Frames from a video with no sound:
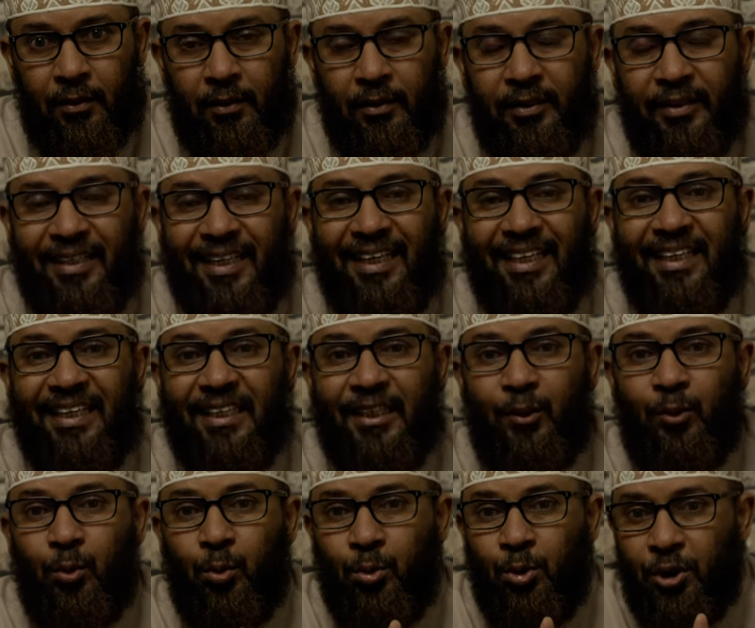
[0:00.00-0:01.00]
they need
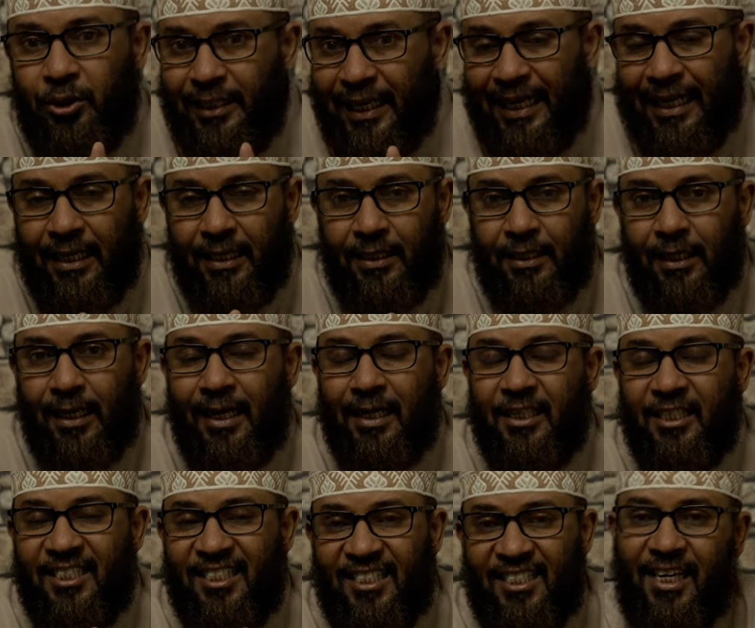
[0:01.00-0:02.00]
to tilt
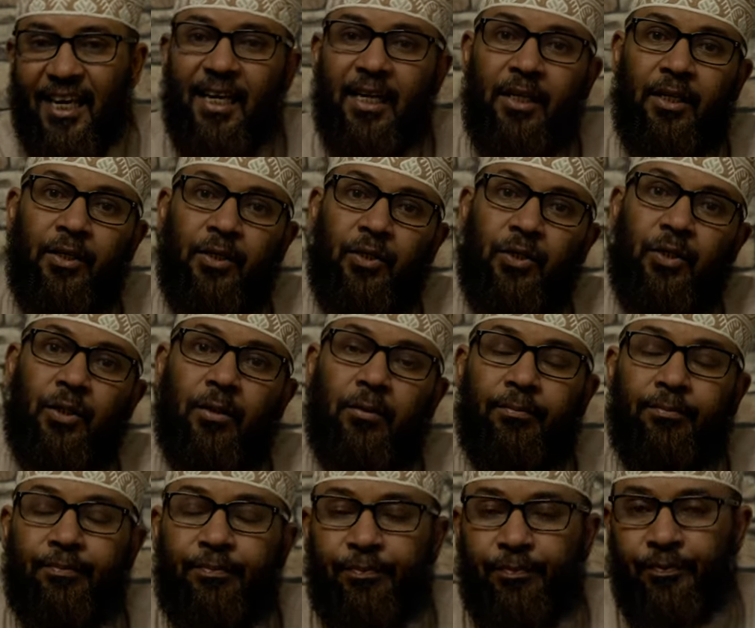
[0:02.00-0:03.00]
and change.
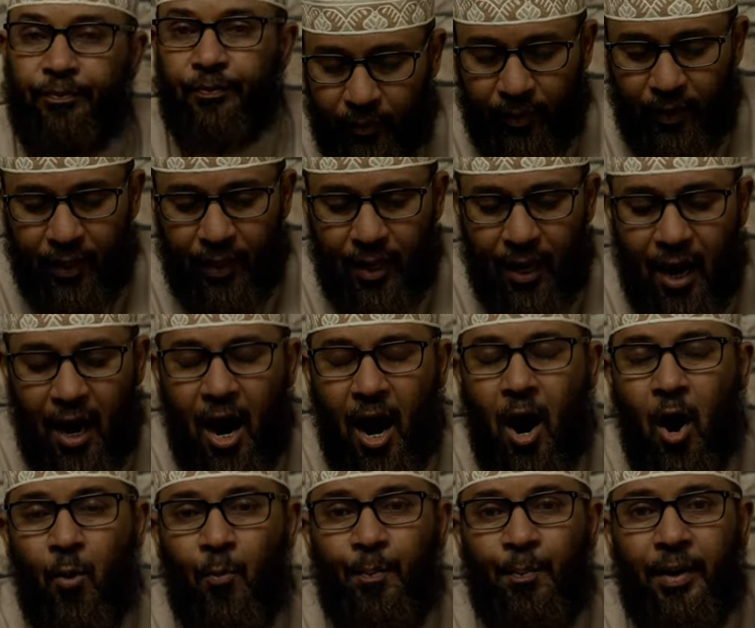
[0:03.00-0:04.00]

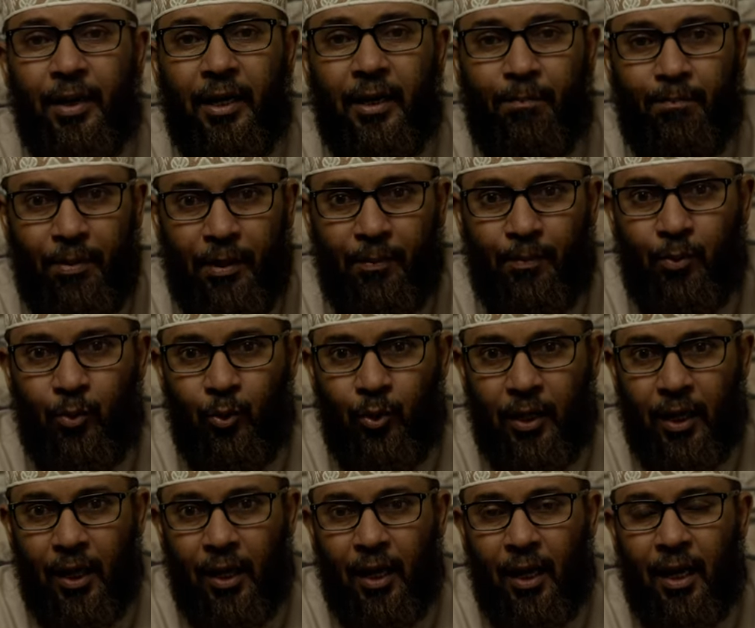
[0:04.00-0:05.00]
How many people
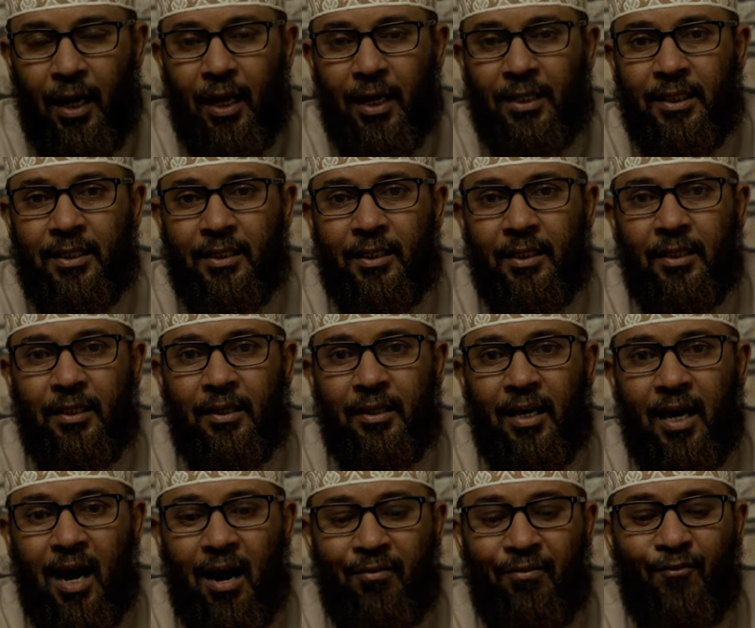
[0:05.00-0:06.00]
Allah has
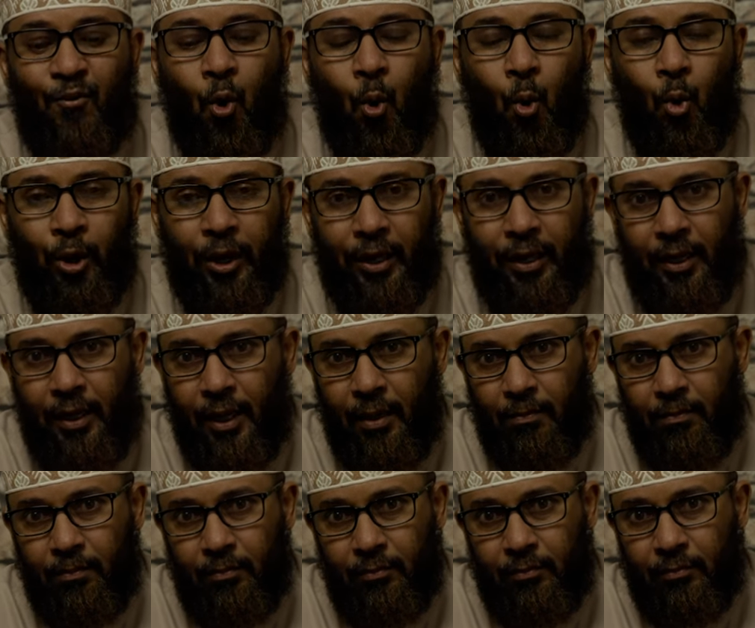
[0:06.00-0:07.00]
have honored
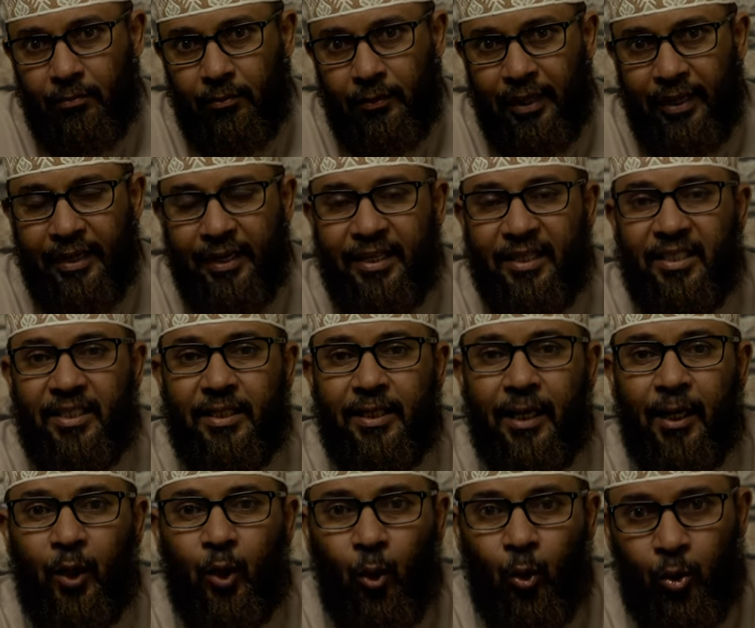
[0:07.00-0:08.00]
them and they
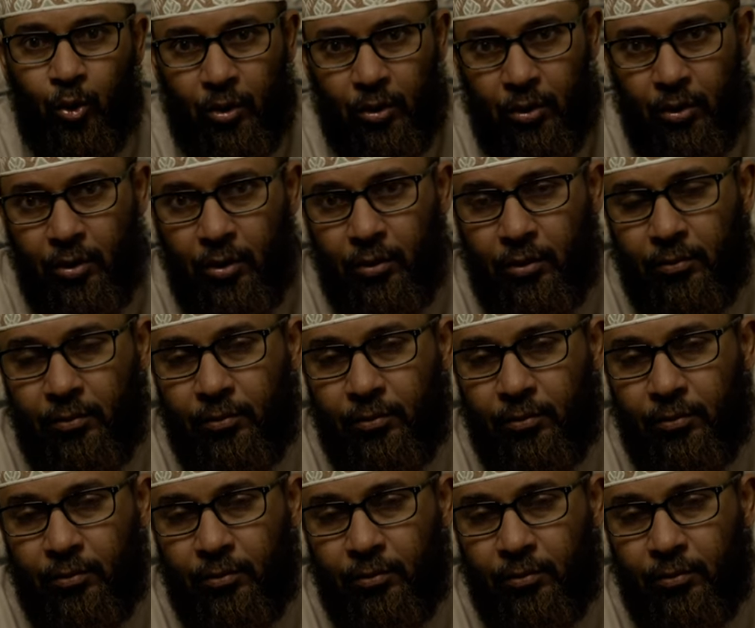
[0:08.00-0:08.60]
stay honored?